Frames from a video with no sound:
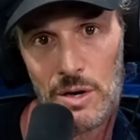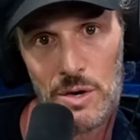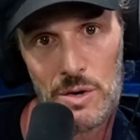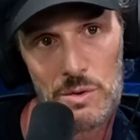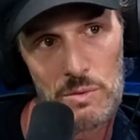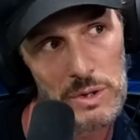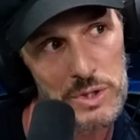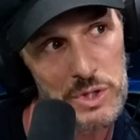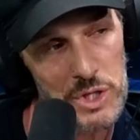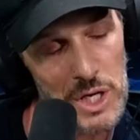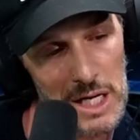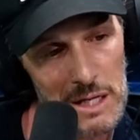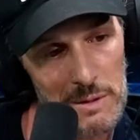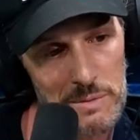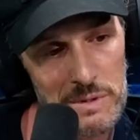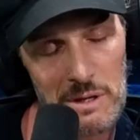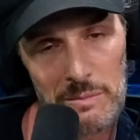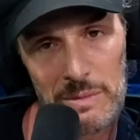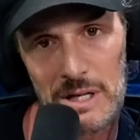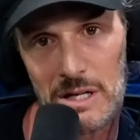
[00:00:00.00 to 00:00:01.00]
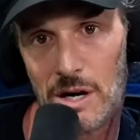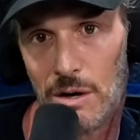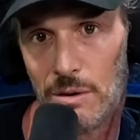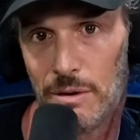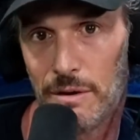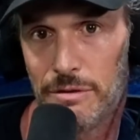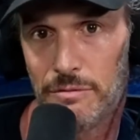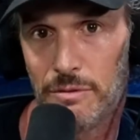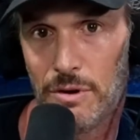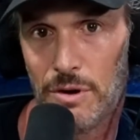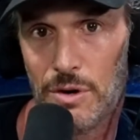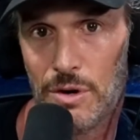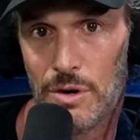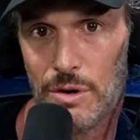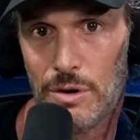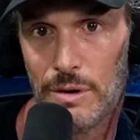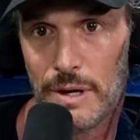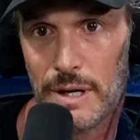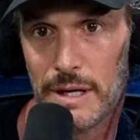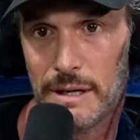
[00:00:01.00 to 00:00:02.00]
what Jacob's going to be going
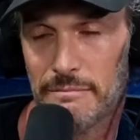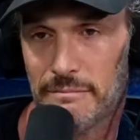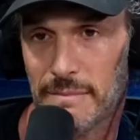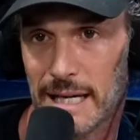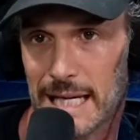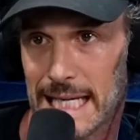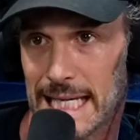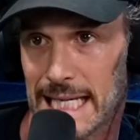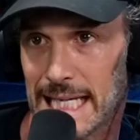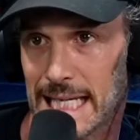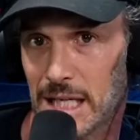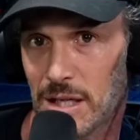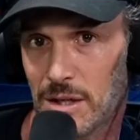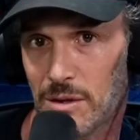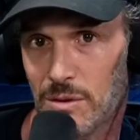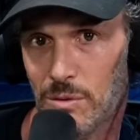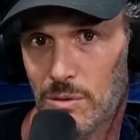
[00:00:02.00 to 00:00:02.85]
through and